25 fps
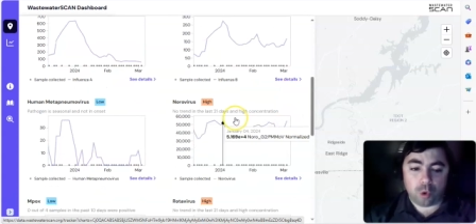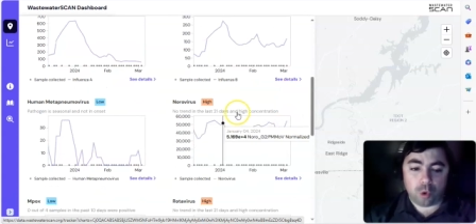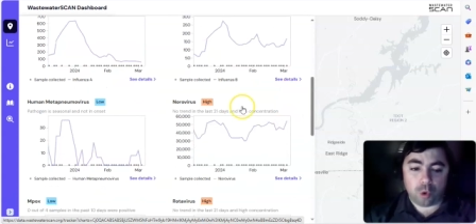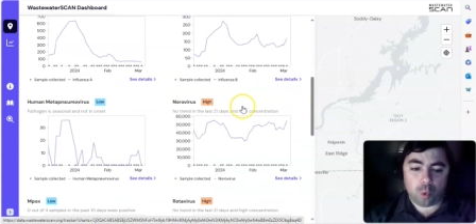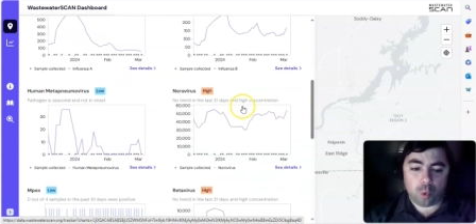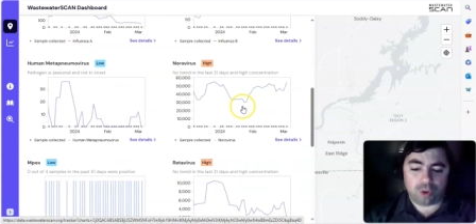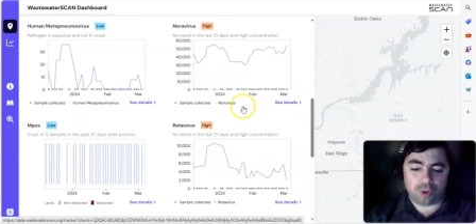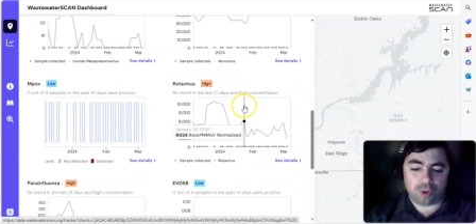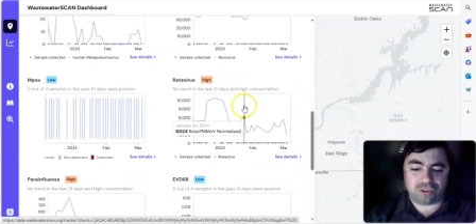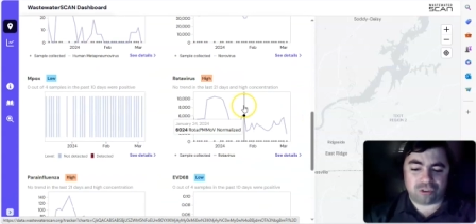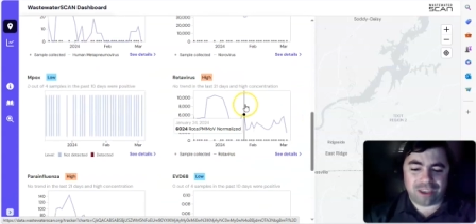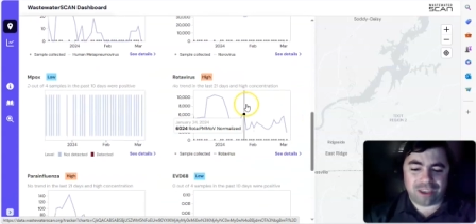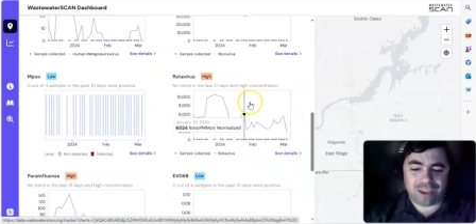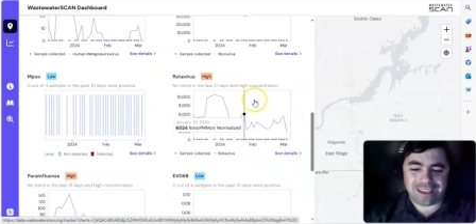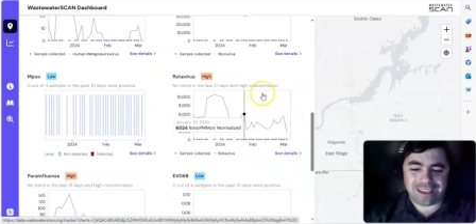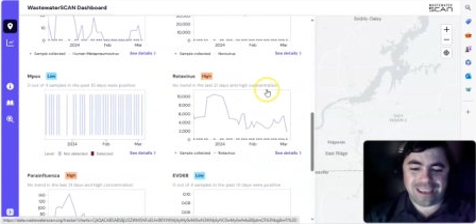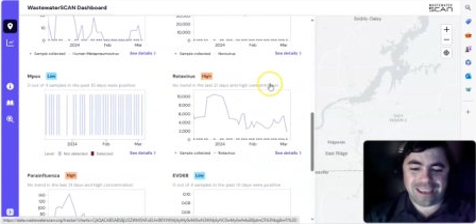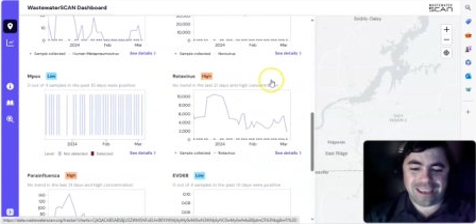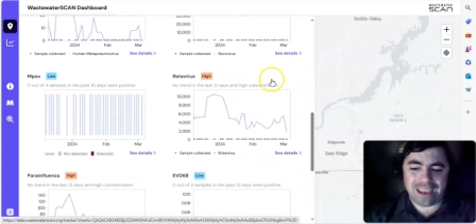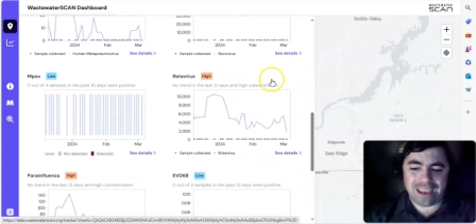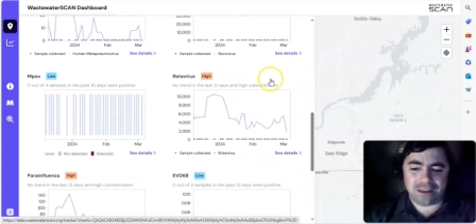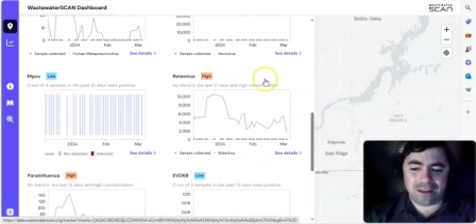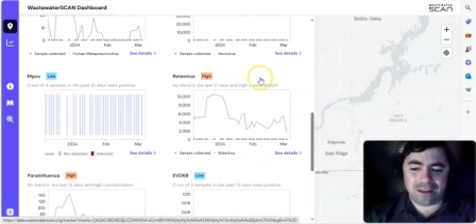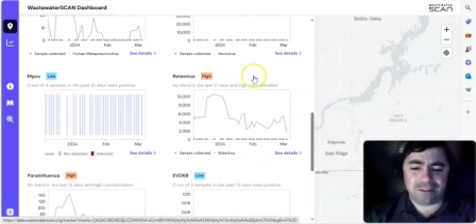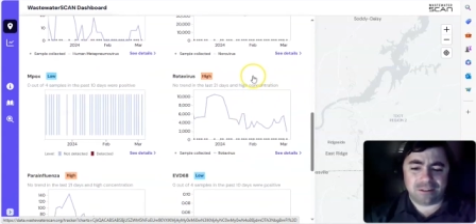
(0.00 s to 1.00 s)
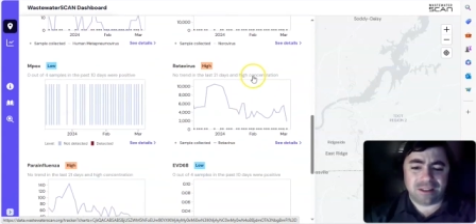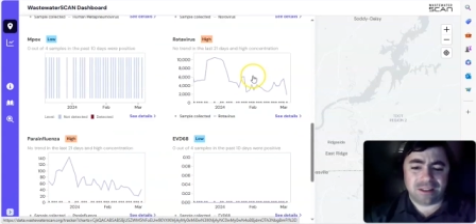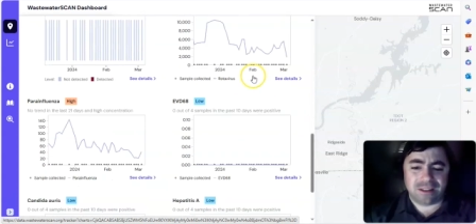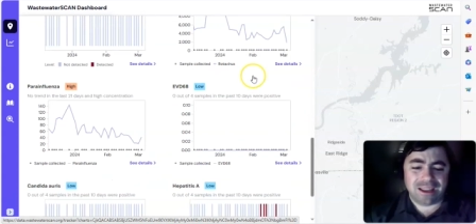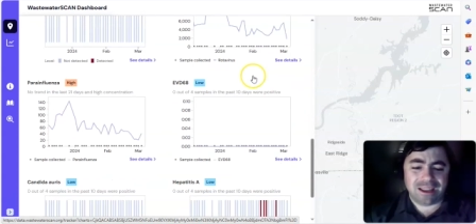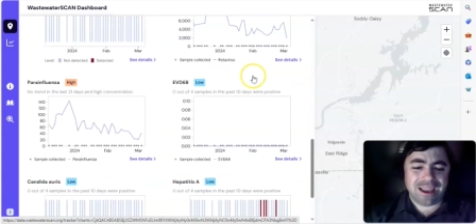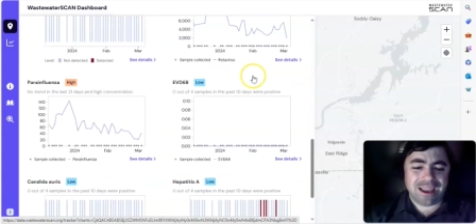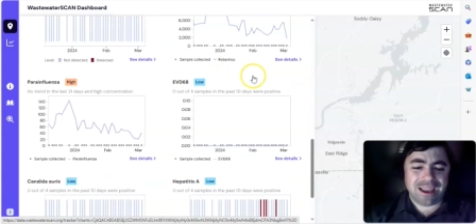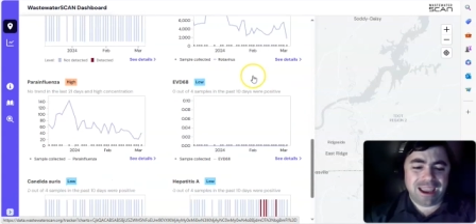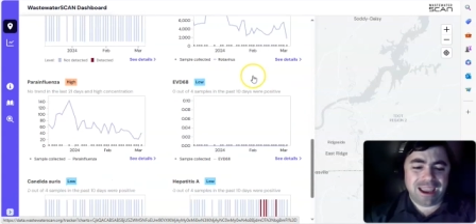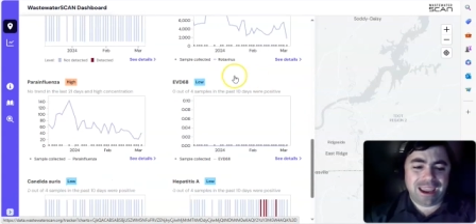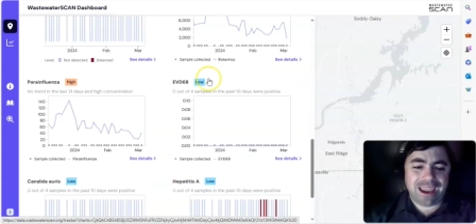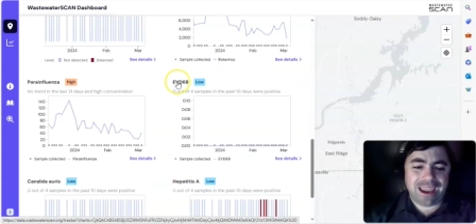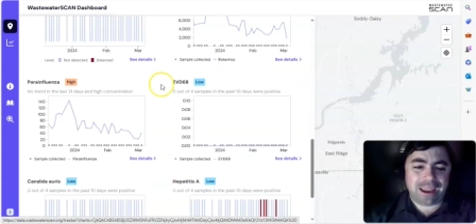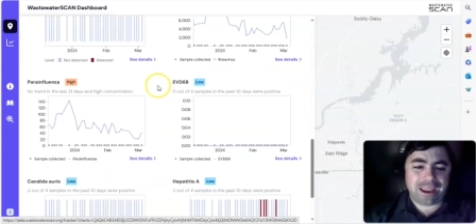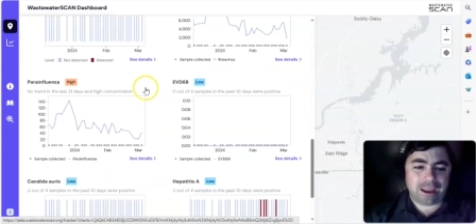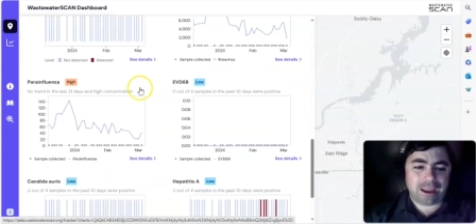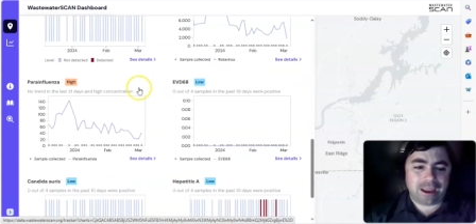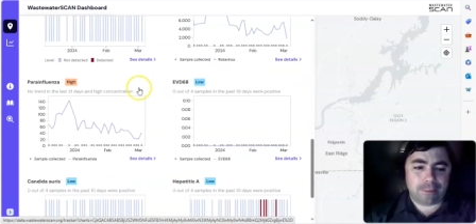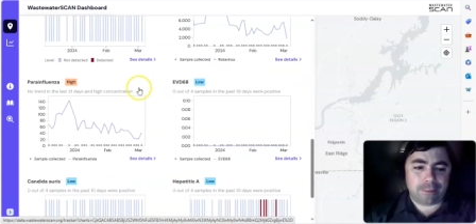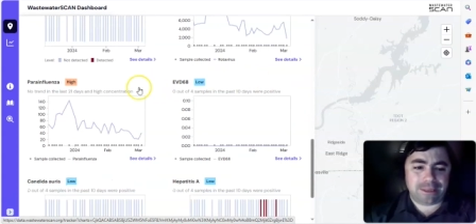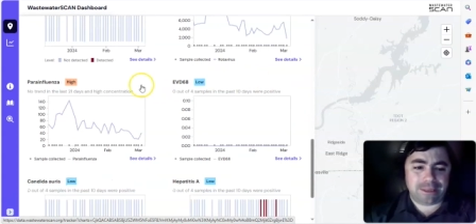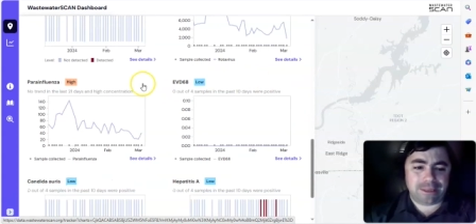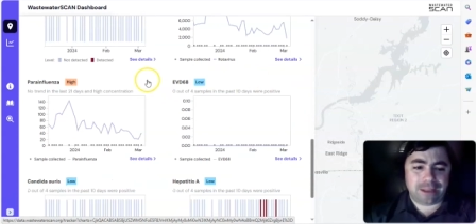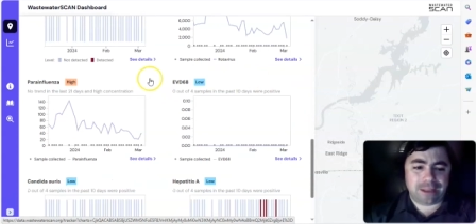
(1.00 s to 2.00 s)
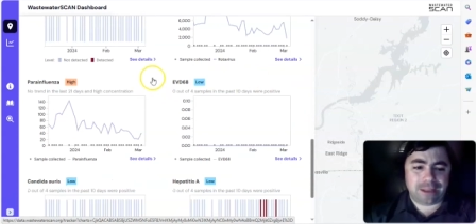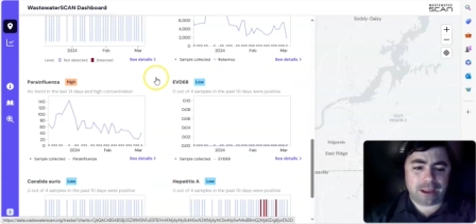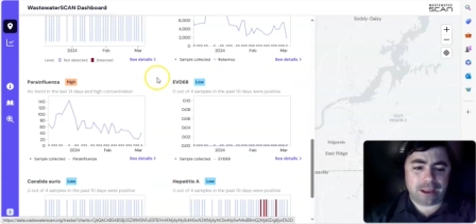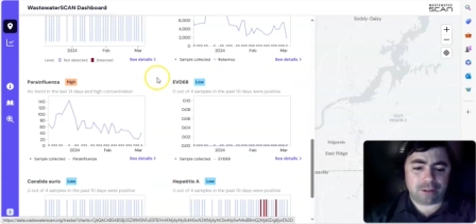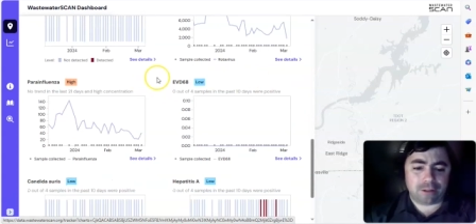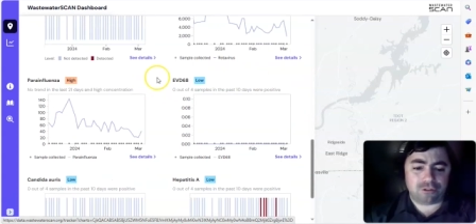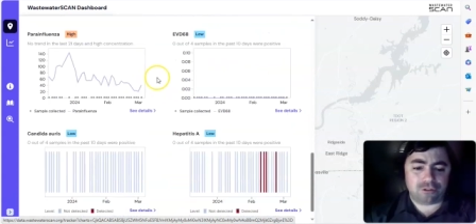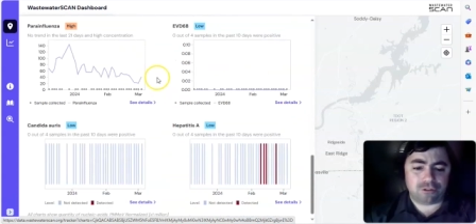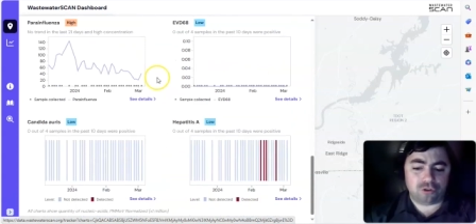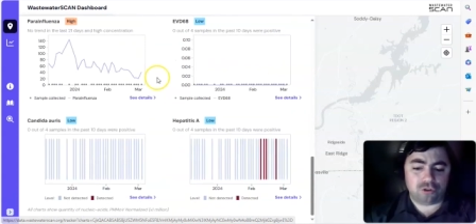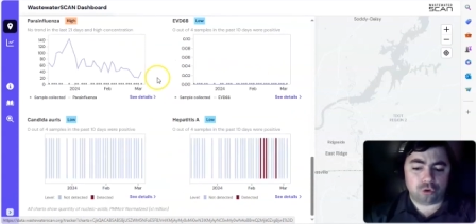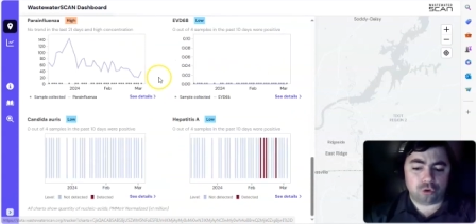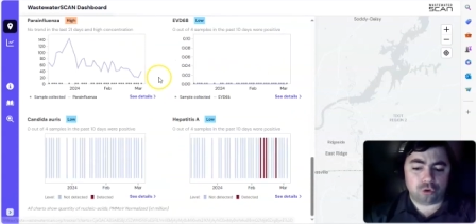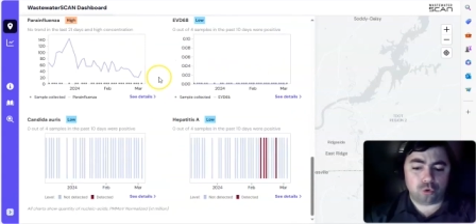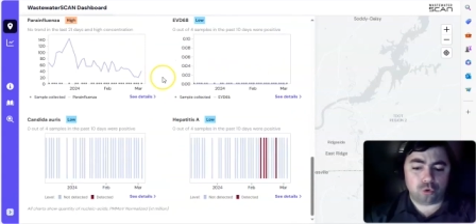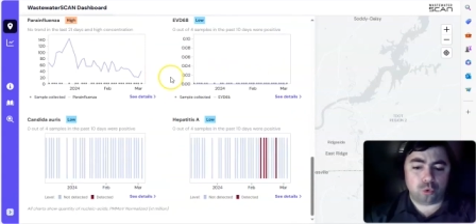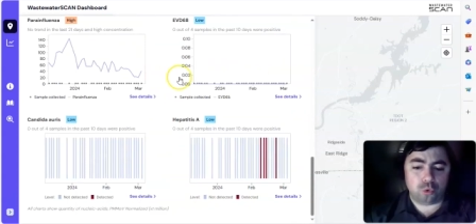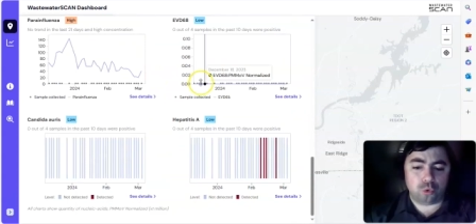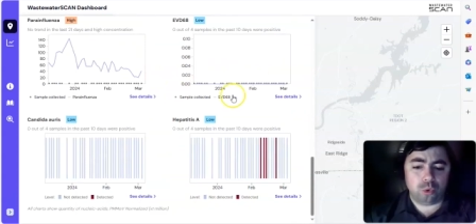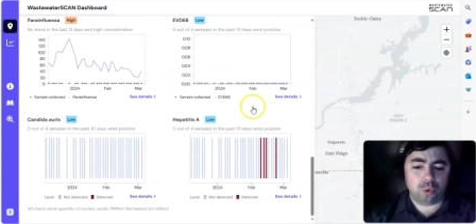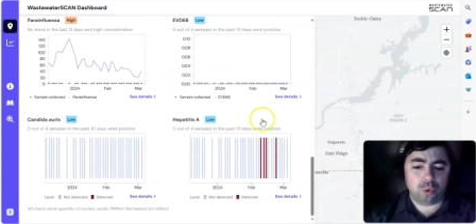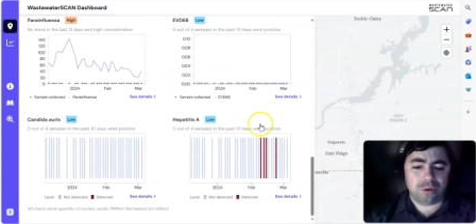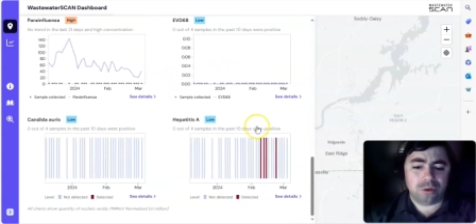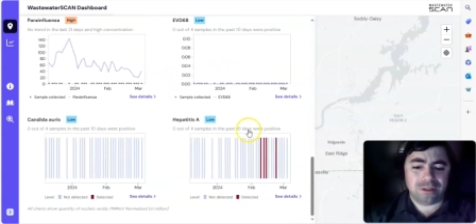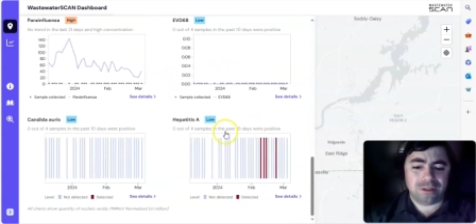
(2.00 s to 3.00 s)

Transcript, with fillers: once again. And coming down to